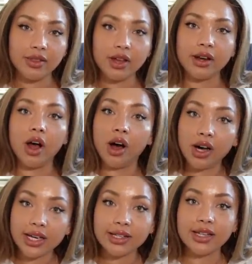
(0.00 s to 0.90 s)
an
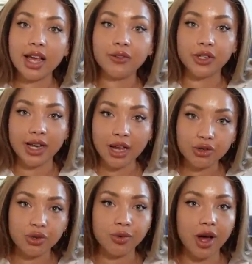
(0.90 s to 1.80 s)
arc is left, a
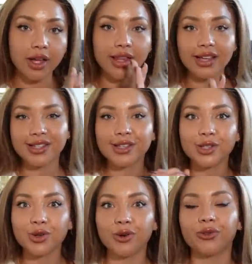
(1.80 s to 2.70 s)
natural one. That's the
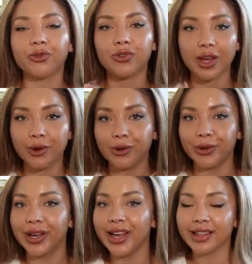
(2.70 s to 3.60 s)
sort of
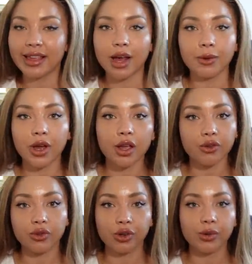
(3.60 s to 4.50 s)
feel that I'm going
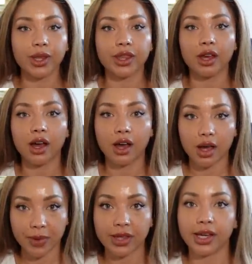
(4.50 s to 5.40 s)
for with the
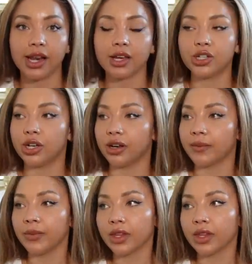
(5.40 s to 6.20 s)
Ibiza collection.